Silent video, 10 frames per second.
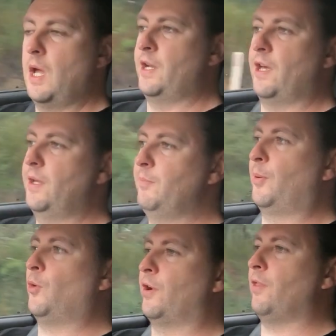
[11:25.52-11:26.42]
Another
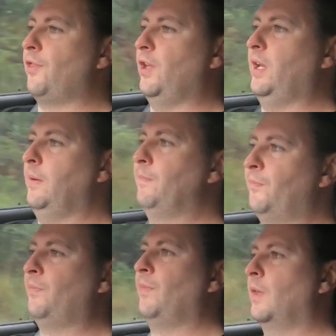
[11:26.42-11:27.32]
important thing
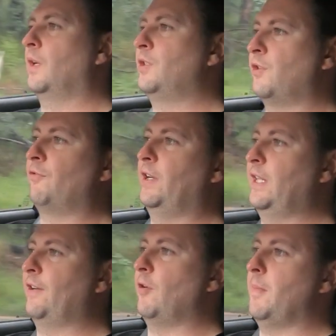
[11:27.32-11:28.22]
to
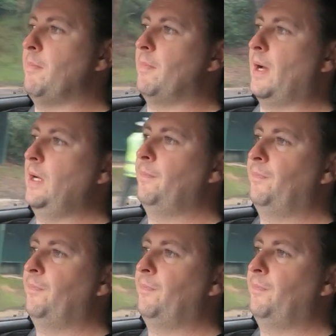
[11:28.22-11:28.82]
really remember